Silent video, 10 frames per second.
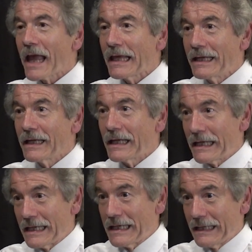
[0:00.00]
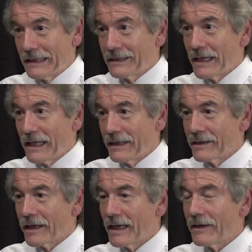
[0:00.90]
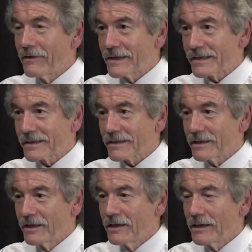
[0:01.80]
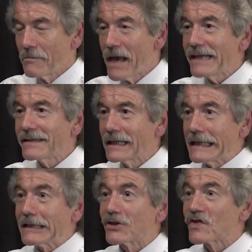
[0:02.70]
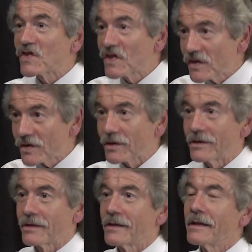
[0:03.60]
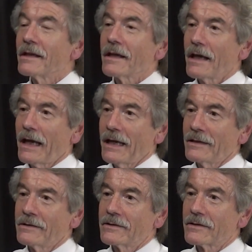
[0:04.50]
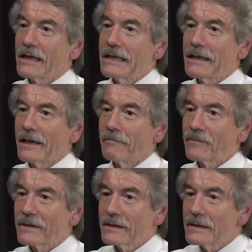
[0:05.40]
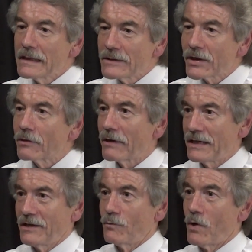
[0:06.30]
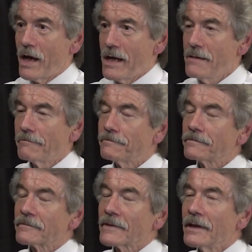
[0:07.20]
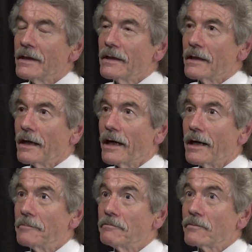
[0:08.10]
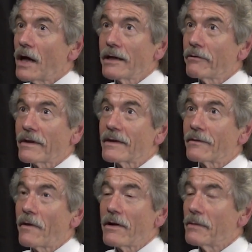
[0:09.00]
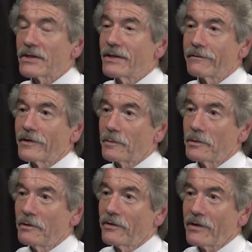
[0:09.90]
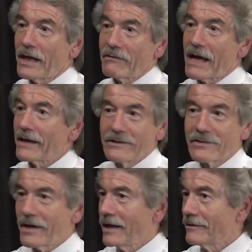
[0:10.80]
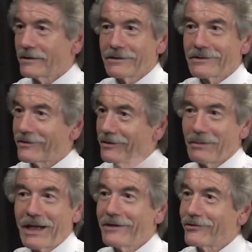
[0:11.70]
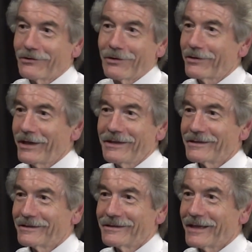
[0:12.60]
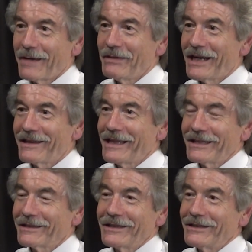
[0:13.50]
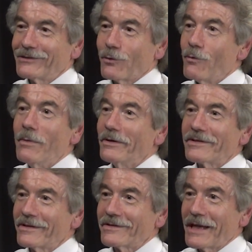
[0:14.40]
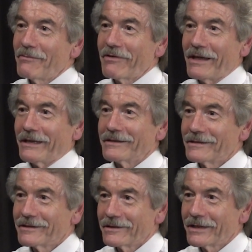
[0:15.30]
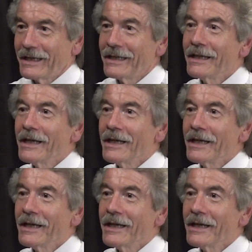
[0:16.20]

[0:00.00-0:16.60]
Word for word: In this amazingly consistent and integrated way. I don't think there's very much difference between saying that and saying that it's a simulation, okay? I mean, I think it's almost the same thing, okay?